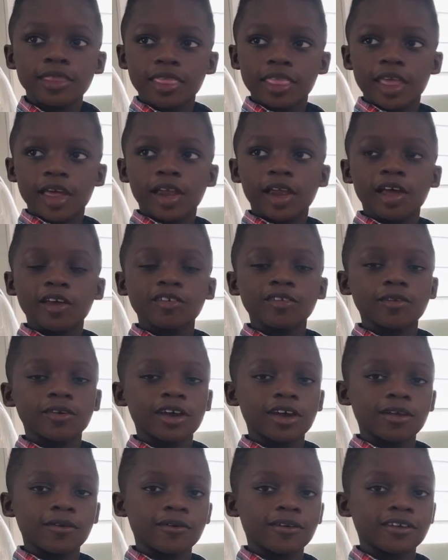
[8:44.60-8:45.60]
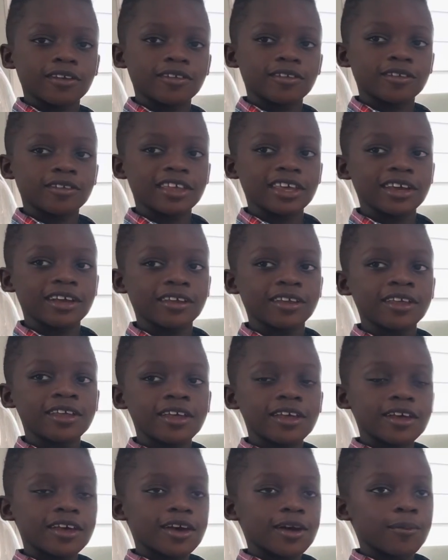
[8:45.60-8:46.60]
And I also kind of wanted to take a
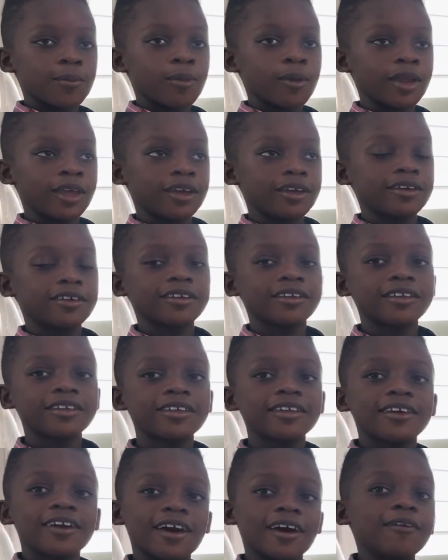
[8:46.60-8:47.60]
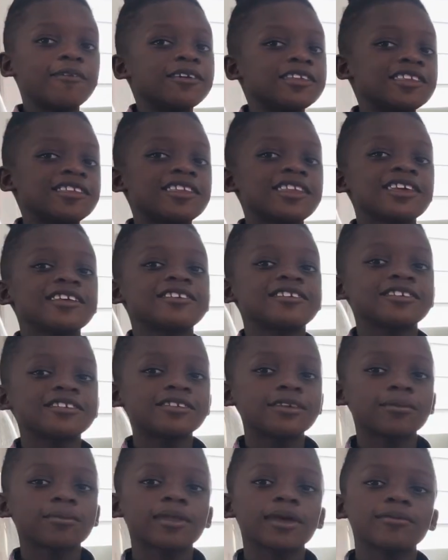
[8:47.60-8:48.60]
break on Wednesdays because
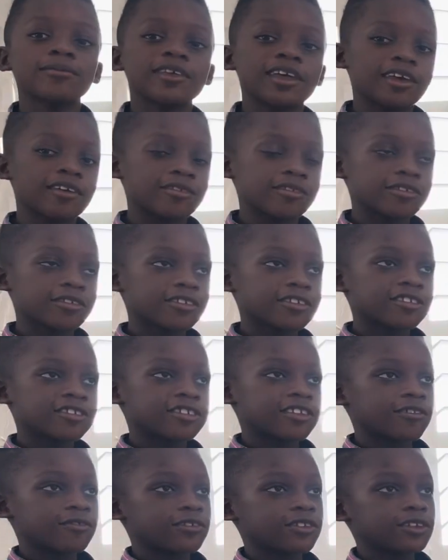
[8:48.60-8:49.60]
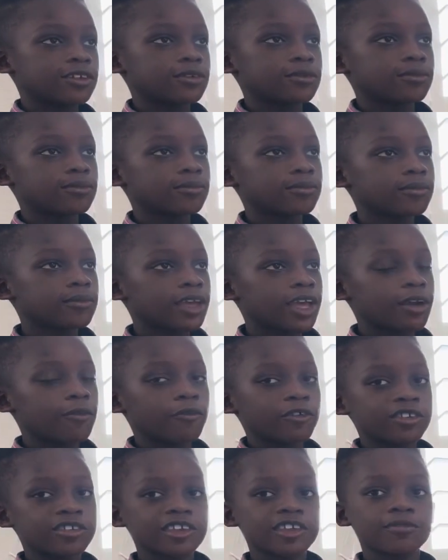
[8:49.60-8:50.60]
sometimes I have stuff to do. And
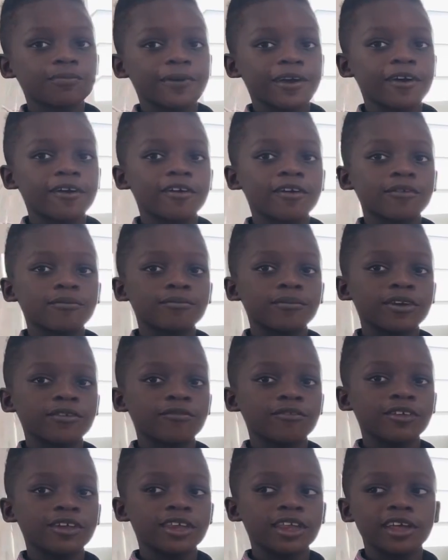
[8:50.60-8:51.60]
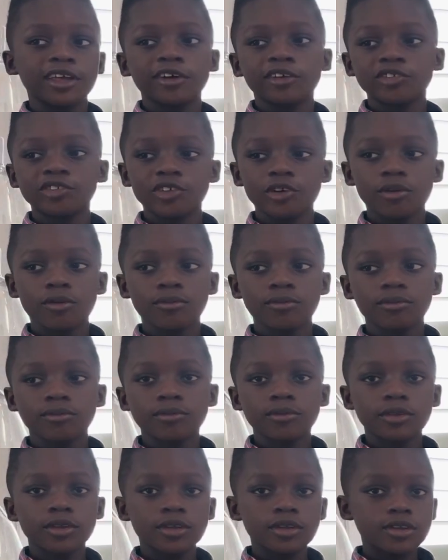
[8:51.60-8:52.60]
Wednesday's my free day also.
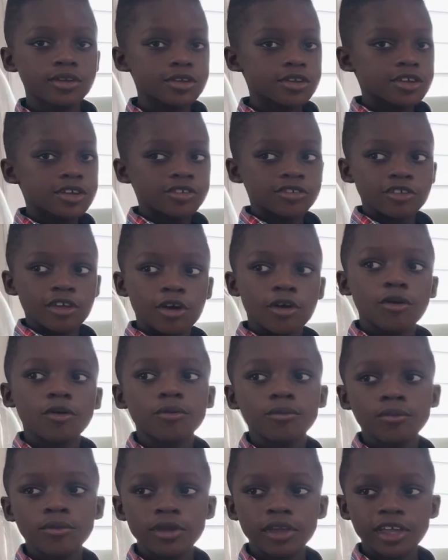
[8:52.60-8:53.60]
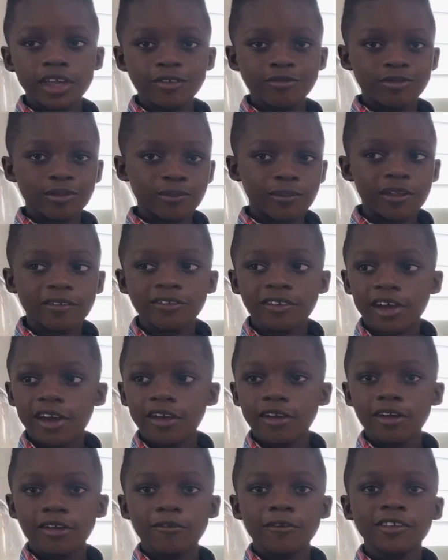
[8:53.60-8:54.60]
So if I'm not
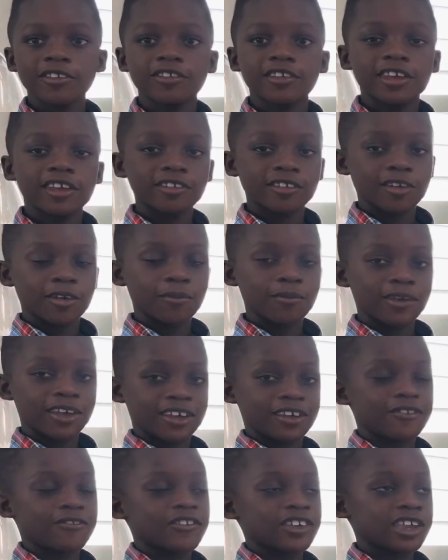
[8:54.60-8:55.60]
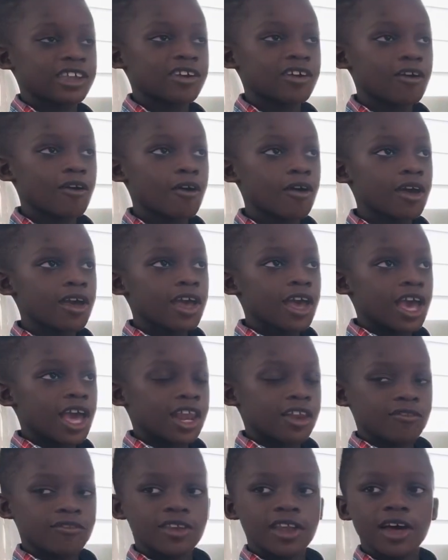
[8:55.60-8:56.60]
tired on Wednesdays, I'll make a video. And
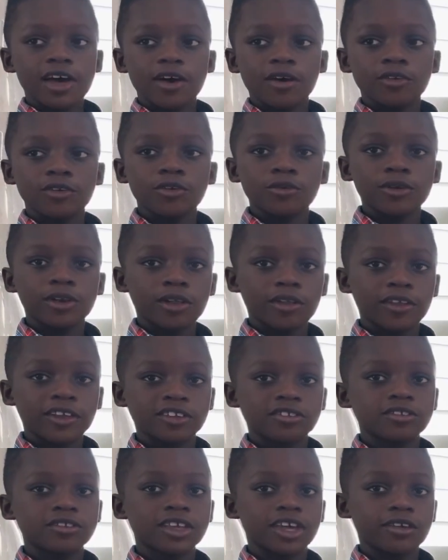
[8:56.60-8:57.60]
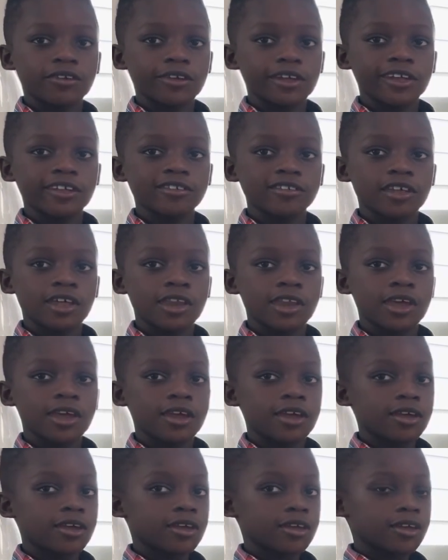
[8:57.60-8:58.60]
if not, I'll do it on like Saturday and Sunday.
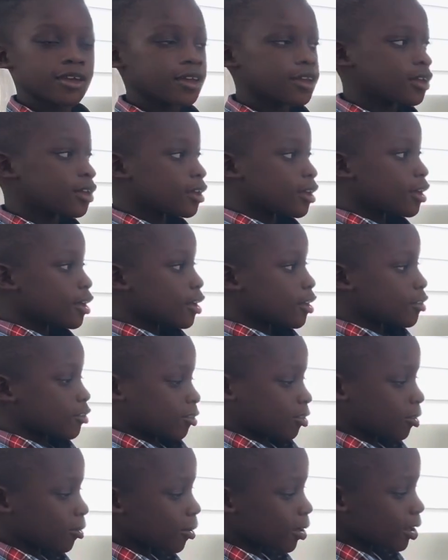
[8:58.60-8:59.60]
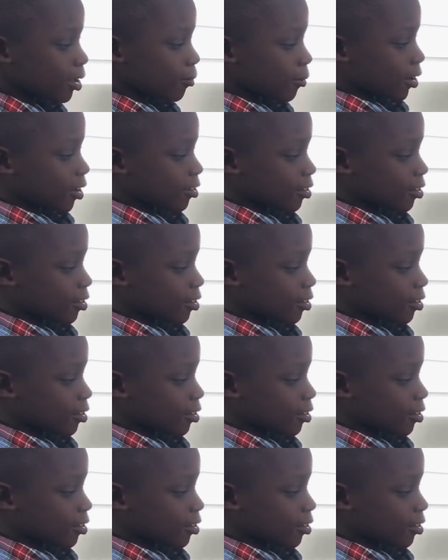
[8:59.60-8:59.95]
So anyways,